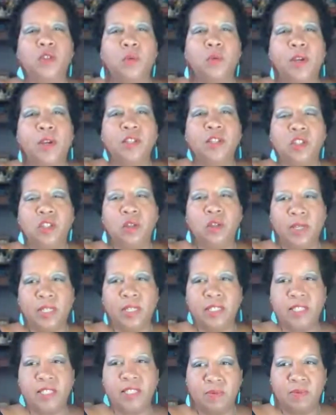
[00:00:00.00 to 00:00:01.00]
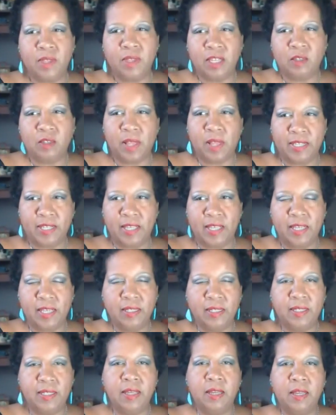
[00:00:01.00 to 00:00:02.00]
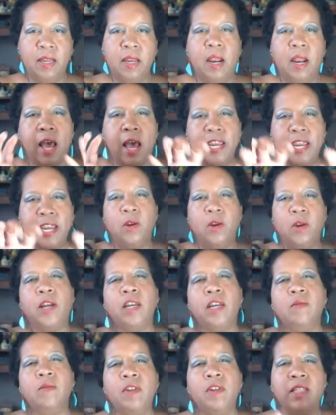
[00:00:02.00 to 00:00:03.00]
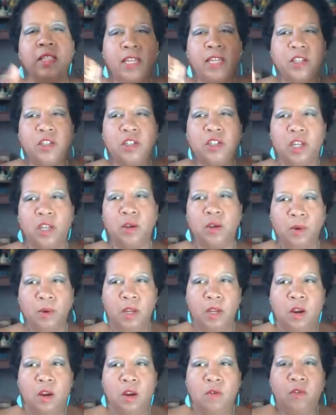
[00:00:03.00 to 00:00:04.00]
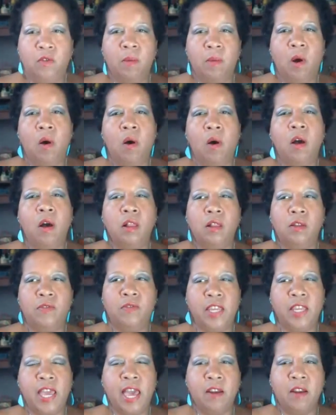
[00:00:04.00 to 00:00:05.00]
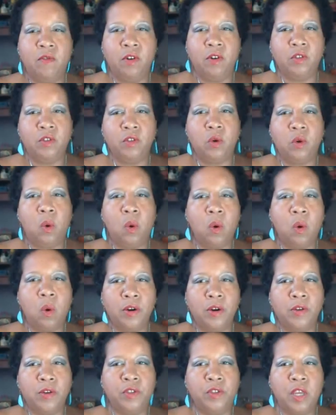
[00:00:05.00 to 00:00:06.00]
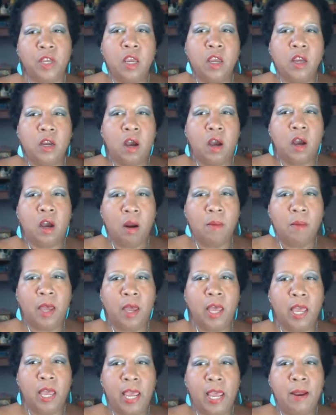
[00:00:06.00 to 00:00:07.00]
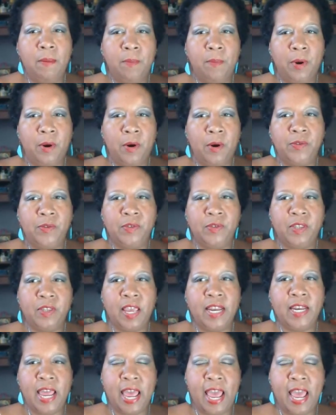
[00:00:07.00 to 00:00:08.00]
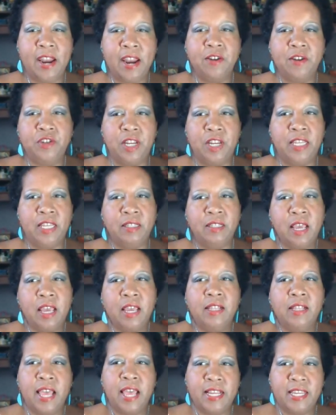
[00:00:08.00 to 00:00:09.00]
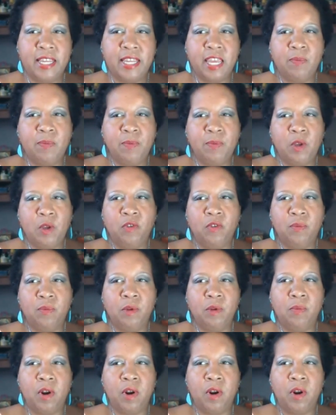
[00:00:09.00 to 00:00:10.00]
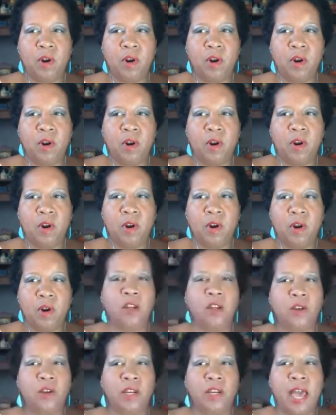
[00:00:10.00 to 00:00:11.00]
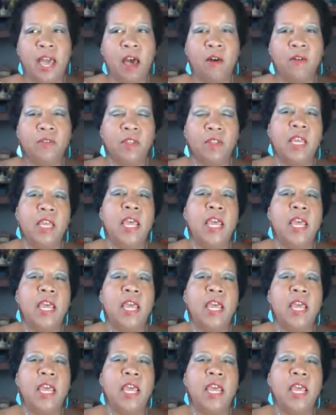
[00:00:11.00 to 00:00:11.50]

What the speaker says: who wish to accept these blessings, I unhook and release you from all of the adverse cords, karma, and burdens and energies that keep you from the prosperity and good health